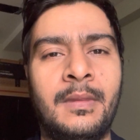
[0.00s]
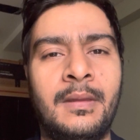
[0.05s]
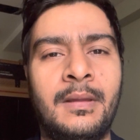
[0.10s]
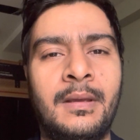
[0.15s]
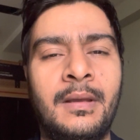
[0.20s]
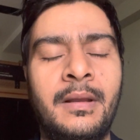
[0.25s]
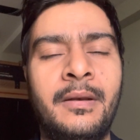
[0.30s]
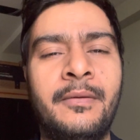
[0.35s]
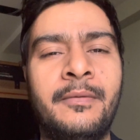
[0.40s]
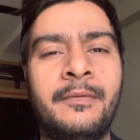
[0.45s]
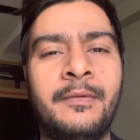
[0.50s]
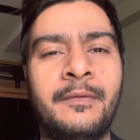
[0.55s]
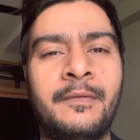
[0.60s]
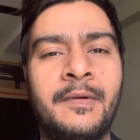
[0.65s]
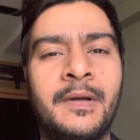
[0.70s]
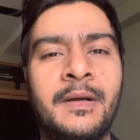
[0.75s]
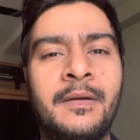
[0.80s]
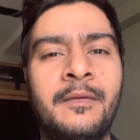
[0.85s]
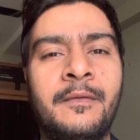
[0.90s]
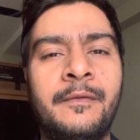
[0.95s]
Hello
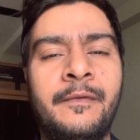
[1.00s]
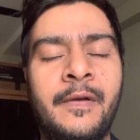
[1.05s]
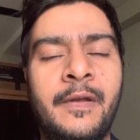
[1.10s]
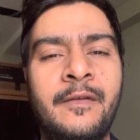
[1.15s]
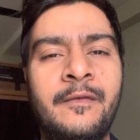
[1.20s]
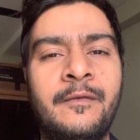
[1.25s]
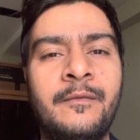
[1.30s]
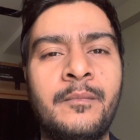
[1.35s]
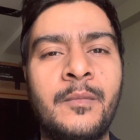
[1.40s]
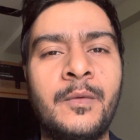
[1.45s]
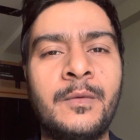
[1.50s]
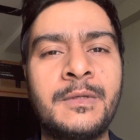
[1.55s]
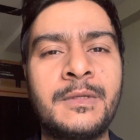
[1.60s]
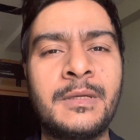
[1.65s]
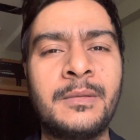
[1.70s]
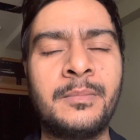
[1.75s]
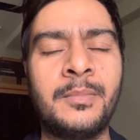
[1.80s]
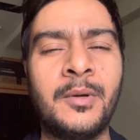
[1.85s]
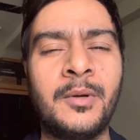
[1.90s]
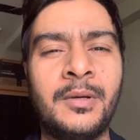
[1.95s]
everyone, 5
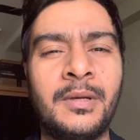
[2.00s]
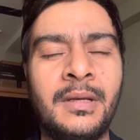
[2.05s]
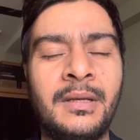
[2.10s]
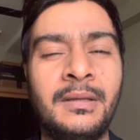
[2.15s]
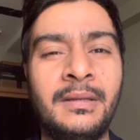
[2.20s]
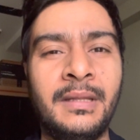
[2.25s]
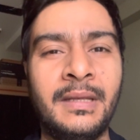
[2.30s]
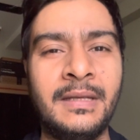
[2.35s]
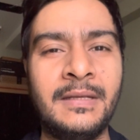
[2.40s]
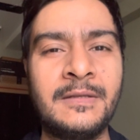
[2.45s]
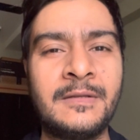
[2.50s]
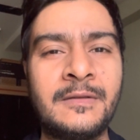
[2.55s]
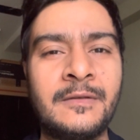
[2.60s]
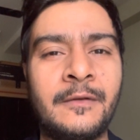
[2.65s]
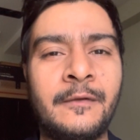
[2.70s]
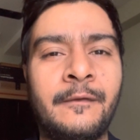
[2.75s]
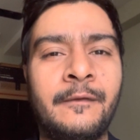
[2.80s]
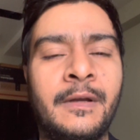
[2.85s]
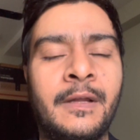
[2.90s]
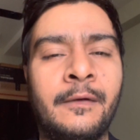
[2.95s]
most important things
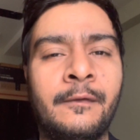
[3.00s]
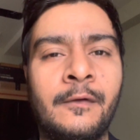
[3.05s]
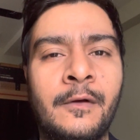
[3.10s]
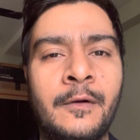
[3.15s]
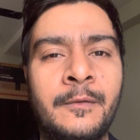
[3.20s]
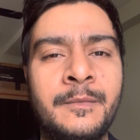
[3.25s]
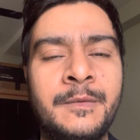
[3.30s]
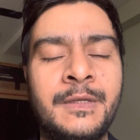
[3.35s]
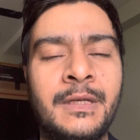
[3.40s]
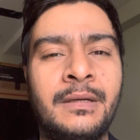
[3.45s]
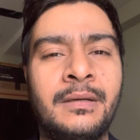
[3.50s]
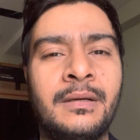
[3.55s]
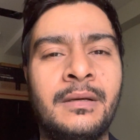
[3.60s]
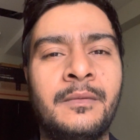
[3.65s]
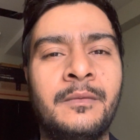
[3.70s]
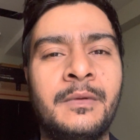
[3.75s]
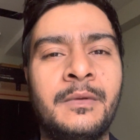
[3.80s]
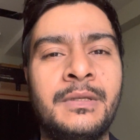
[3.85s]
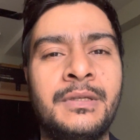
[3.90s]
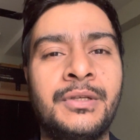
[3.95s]
of DevOps
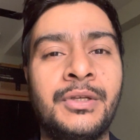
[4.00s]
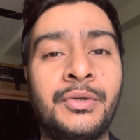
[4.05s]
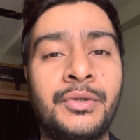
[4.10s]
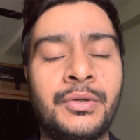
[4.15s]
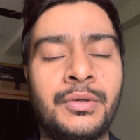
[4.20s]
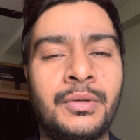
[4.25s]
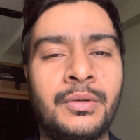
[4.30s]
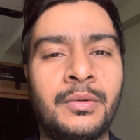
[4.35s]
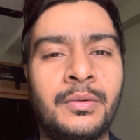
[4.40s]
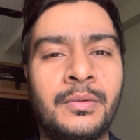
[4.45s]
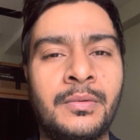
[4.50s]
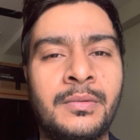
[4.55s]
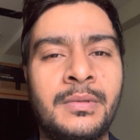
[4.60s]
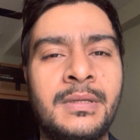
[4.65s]
Center which you should know.